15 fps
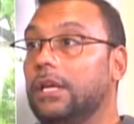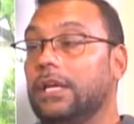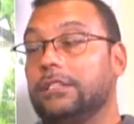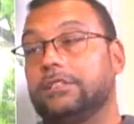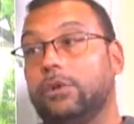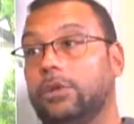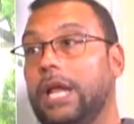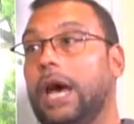
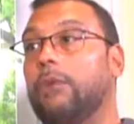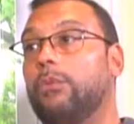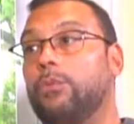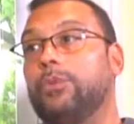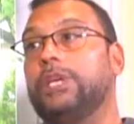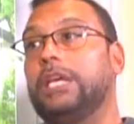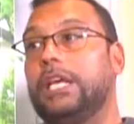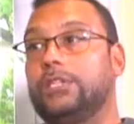So now when
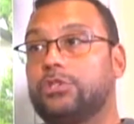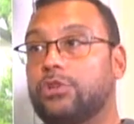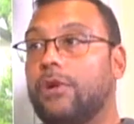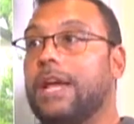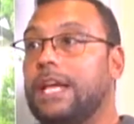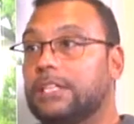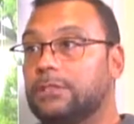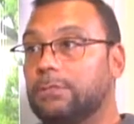we get
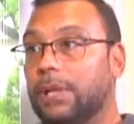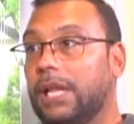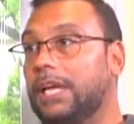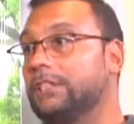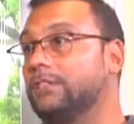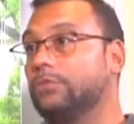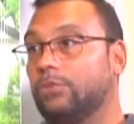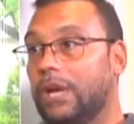
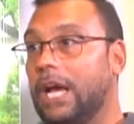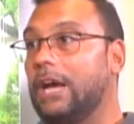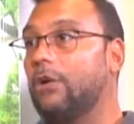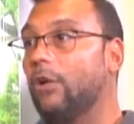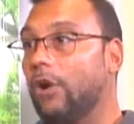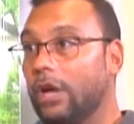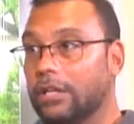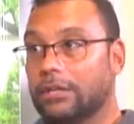transplants, is what I
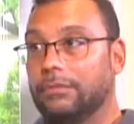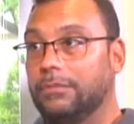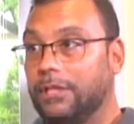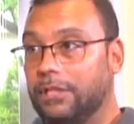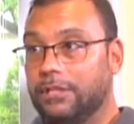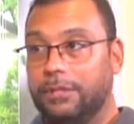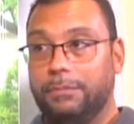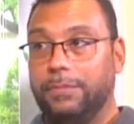call them,
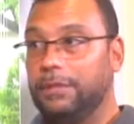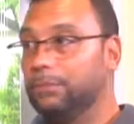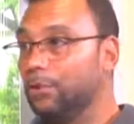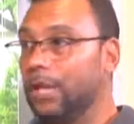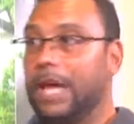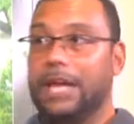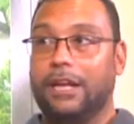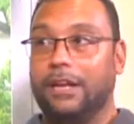the people
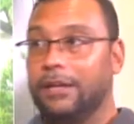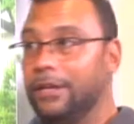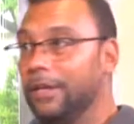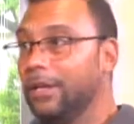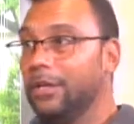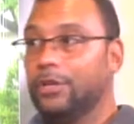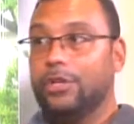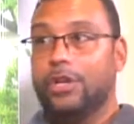that are
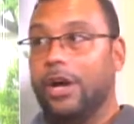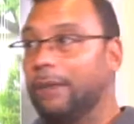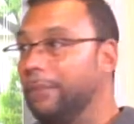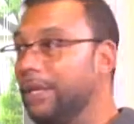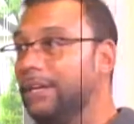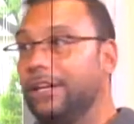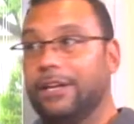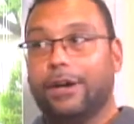
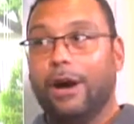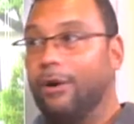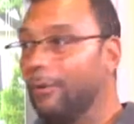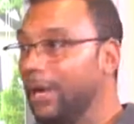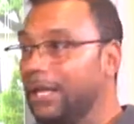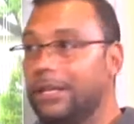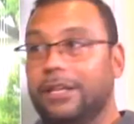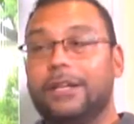coming and
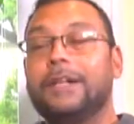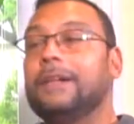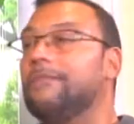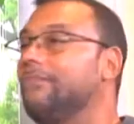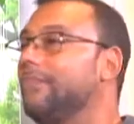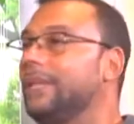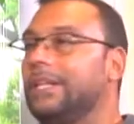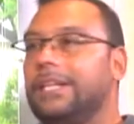going,
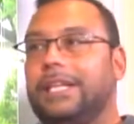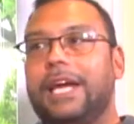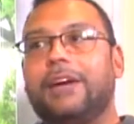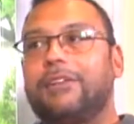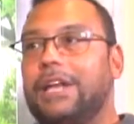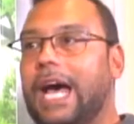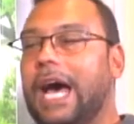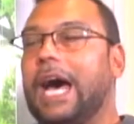
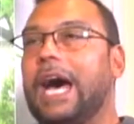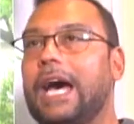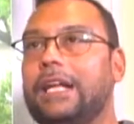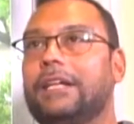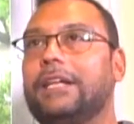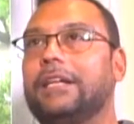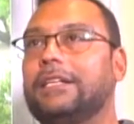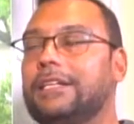they're
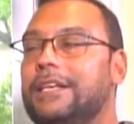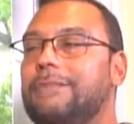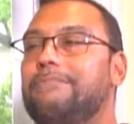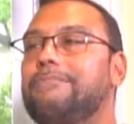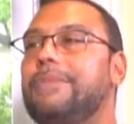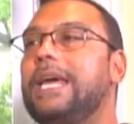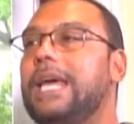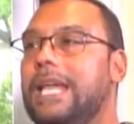not
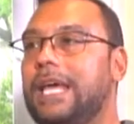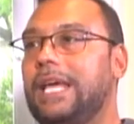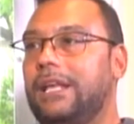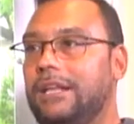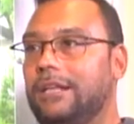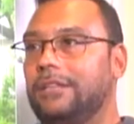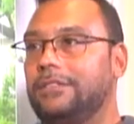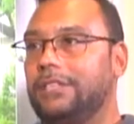committed
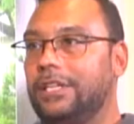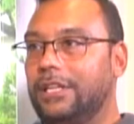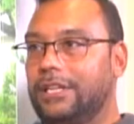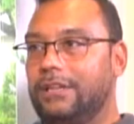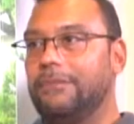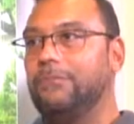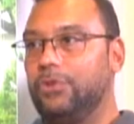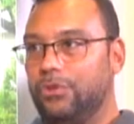to the
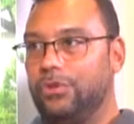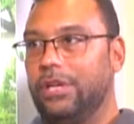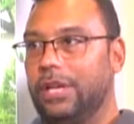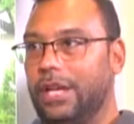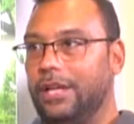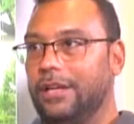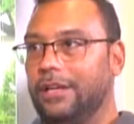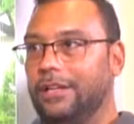
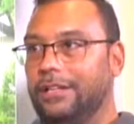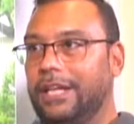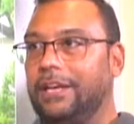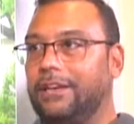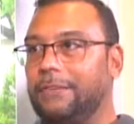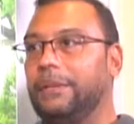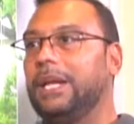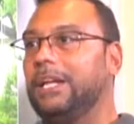community. They're
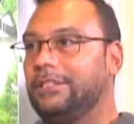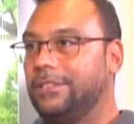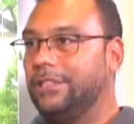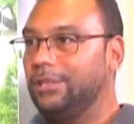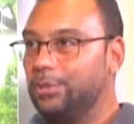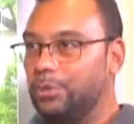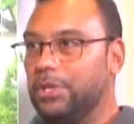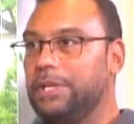committed to
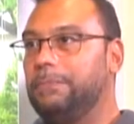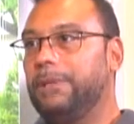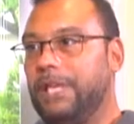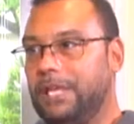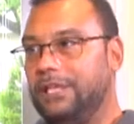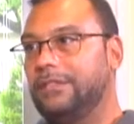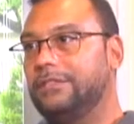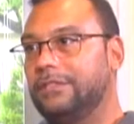the 3
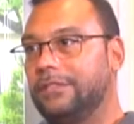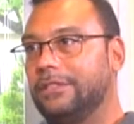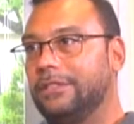Ps.